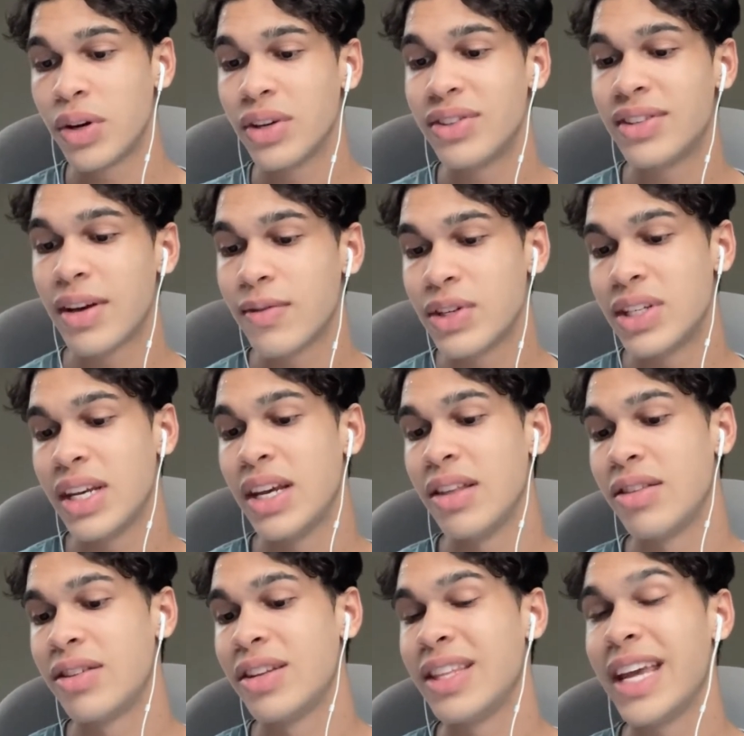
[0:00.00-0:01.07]

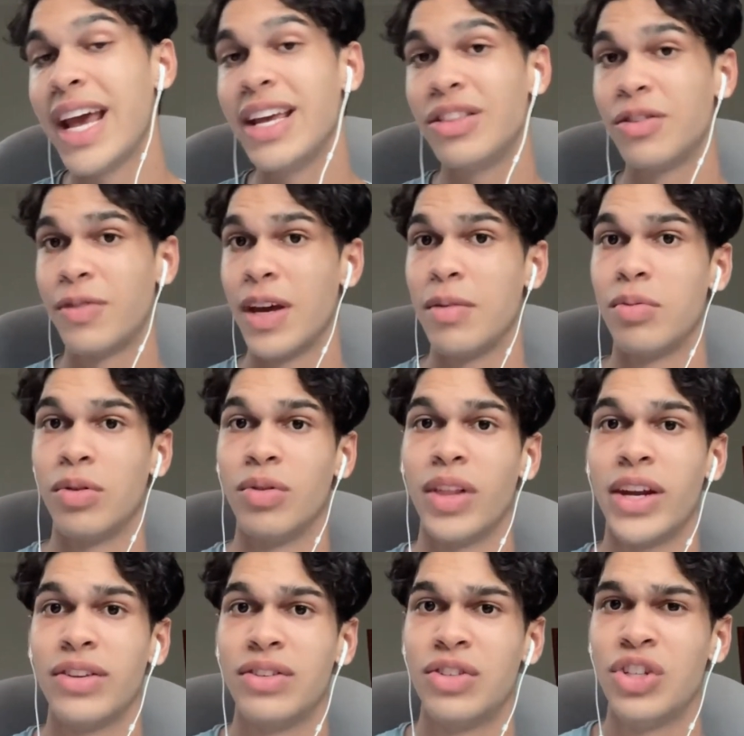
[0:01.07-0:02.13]
17th to the 8th of April, that
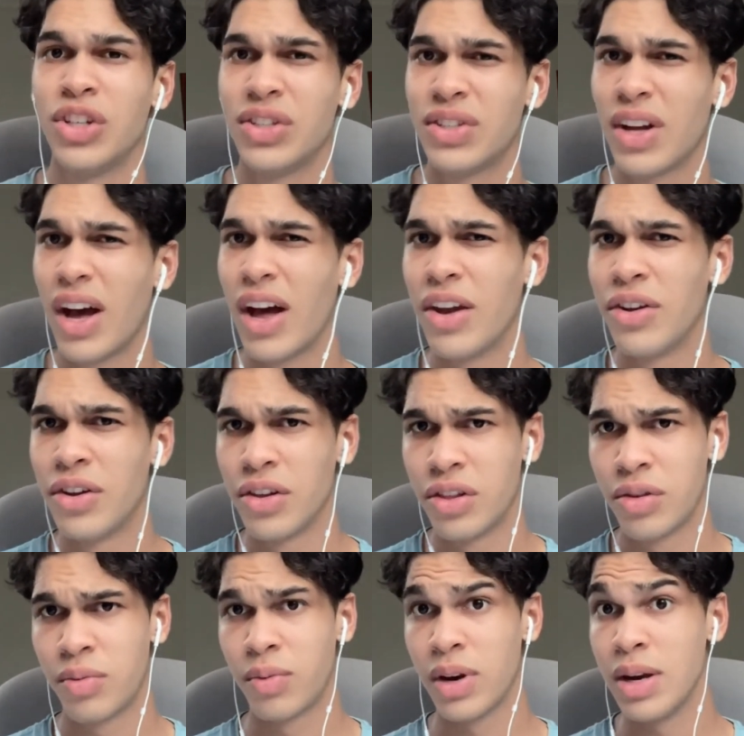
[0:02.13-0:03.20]
is just under
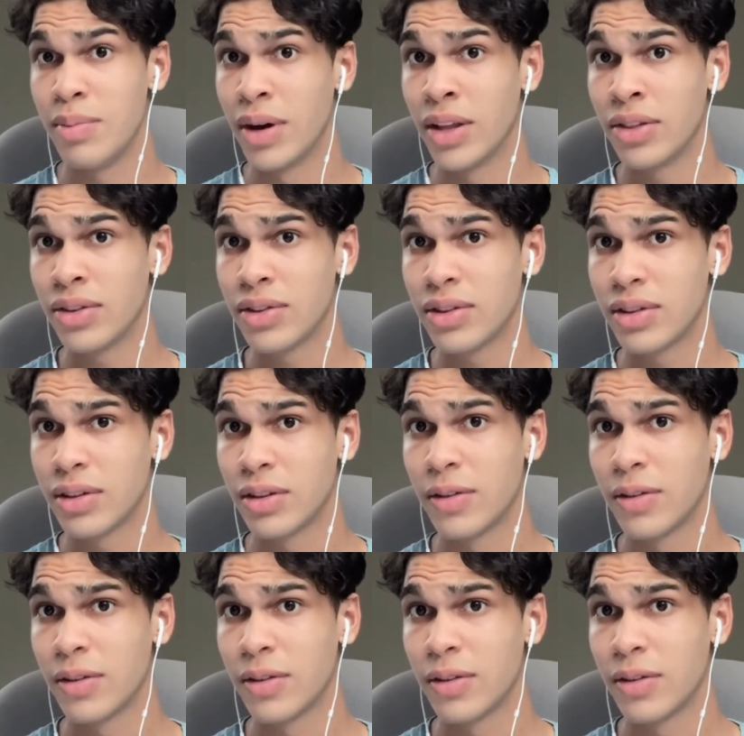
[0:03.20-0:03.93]
3 months,